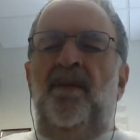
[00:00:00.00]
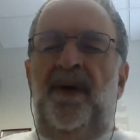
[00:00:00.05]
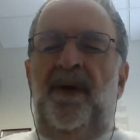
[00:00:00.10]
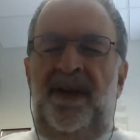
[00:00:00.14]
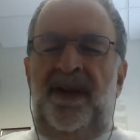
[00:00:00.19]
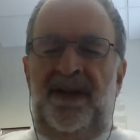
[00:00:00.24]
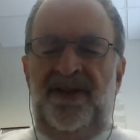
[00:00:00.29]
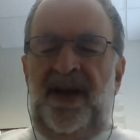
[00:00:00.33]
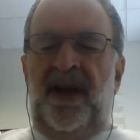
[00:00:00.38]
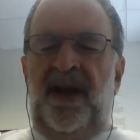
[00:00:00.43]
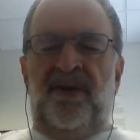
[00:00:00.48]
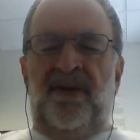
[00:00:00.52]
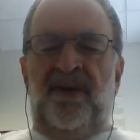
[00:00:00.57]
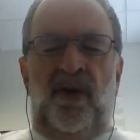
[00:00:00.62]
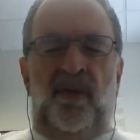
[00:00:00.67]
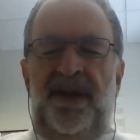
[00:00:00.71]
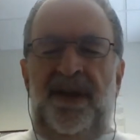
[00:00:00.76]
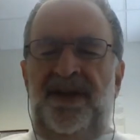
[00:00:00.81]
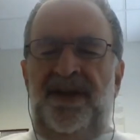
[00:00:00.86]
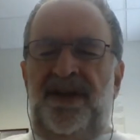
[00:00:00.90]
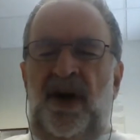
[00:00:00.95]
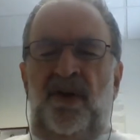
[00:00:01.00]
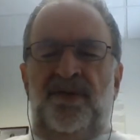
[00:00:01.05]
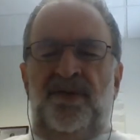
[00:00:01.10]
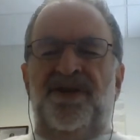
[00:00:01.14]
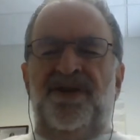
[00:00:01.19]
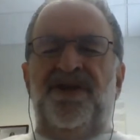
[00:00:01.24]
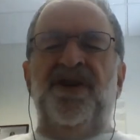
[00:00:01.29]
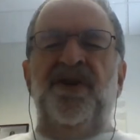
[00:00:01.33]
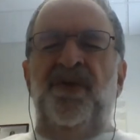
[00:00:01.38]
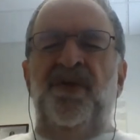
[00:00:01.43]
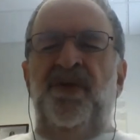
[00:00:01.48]
But in general, we
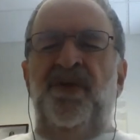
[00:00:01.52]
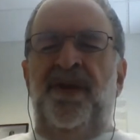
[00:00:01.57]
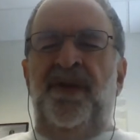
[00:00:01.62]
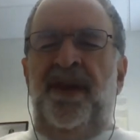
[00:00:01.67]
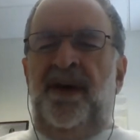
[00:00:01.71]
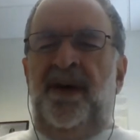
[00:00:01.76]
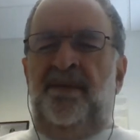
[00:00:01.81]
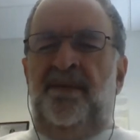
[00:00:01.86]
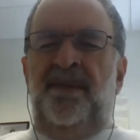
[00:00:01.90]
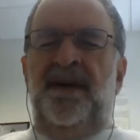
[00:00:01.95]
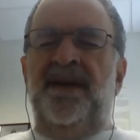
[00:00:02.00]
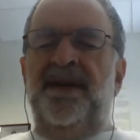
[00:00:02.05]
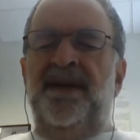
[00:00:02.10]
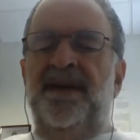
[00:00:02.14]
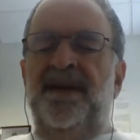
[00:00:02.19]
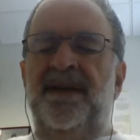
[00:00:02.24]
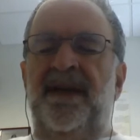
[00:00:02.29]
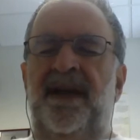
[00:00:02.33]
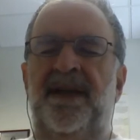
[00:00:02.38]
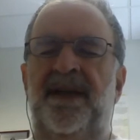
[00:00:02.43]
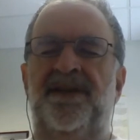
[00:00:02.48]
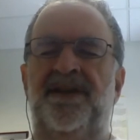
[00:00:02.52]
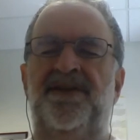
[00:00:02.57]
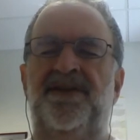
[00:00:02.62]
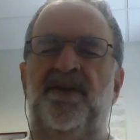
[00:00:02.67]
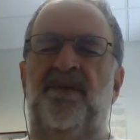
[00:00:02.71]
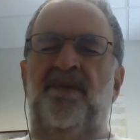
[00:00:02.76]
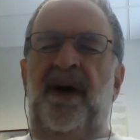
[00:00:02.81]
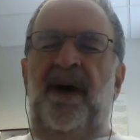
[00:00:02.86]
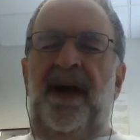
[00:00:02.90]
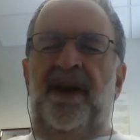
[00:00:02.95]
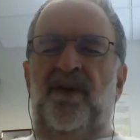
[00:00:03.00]
don't tune them as
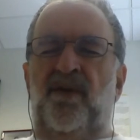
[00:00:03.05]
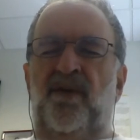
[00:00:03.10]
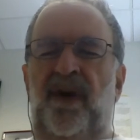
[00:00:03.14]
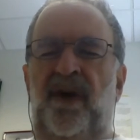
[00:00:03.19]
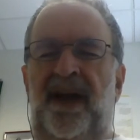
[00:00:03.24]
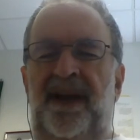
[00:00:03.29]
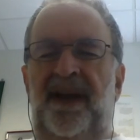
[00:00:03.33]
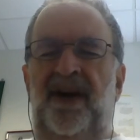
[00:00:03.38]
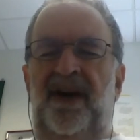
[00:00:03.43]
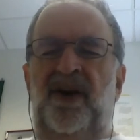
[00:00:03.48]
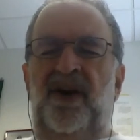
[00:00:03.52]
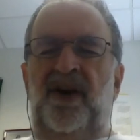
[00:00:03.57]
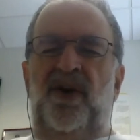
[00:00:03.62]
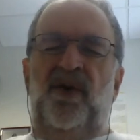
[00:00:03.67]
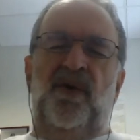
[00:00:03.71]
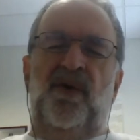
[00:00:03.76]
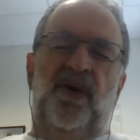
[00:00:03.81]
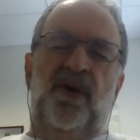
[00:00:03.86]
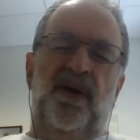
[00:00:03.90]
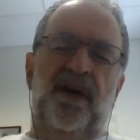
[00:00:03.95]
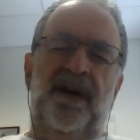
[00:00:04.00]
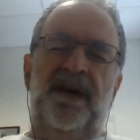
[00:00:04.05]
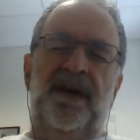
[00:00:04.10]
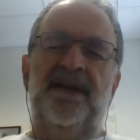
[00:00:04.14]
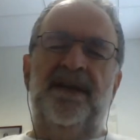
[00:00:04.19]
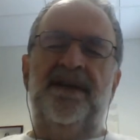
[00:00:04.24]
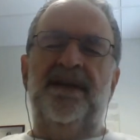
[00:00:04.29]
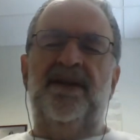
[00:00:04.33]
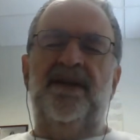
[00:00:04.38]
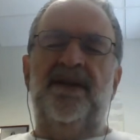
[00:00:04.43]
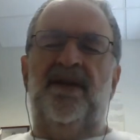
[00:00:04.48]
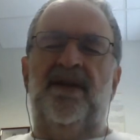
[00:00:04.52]
you might a radio or
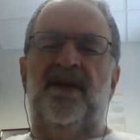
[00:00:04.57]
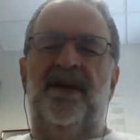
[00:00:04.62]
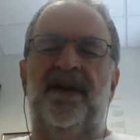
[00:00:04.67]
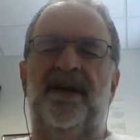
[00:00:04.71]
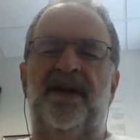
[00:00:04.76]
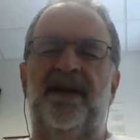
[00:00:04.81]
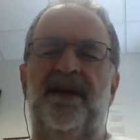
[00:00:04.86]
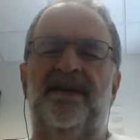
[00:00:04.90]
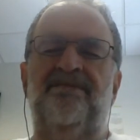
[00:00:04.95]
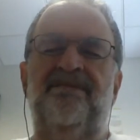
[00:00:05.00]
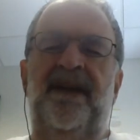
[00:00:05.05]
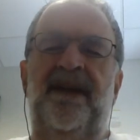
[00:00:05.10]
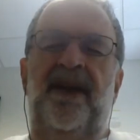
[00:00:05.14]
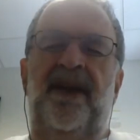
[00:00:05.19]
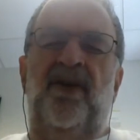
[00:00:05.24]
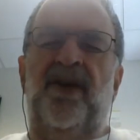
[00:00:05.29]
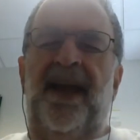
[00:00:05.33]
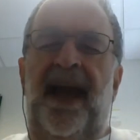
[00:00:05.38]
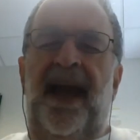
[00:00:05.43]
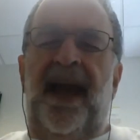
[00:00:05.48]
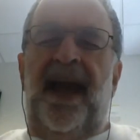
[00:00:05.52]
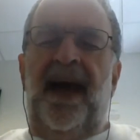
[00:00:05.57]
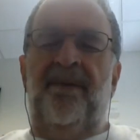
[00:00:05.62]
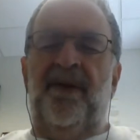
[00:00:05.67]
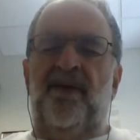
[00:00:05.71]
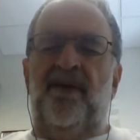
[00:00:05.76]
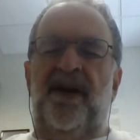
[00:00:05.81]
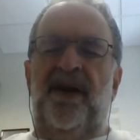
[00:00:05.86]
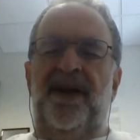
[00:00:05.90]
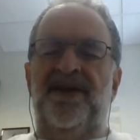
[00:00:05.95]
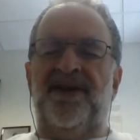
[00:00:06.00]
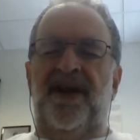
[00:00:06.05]
a you know,
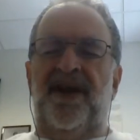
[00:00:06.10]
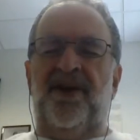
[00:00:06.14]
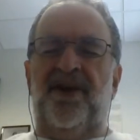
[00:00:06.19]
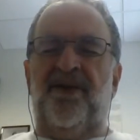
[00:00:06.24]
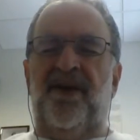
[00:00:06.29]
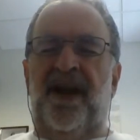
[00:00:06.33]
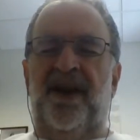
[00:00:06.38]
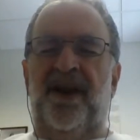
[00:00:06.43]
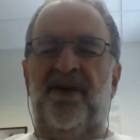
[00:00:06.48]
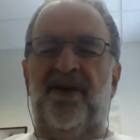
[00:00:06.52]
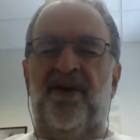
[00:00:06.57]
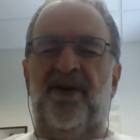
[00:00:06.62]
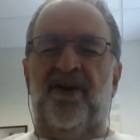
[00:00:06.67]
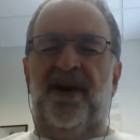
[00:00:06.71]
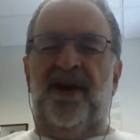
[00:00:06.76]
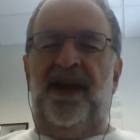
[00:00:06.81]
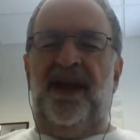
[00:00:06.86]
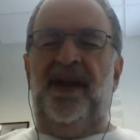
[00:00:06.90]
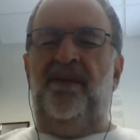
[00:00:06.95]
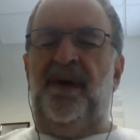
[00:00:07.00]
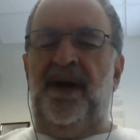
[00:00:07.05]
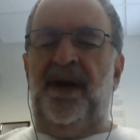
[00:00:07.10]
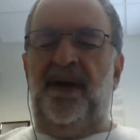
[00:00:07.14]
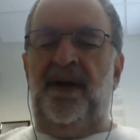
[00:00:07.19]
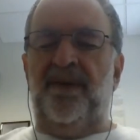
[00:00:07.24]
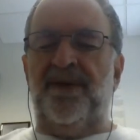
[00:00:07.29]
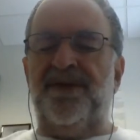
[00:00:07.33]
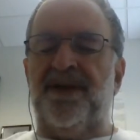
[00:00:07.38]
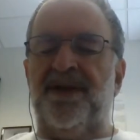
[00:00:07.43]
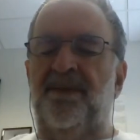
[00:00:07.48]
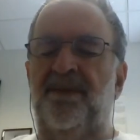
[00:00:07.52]
gamma ray generator or an e-beam or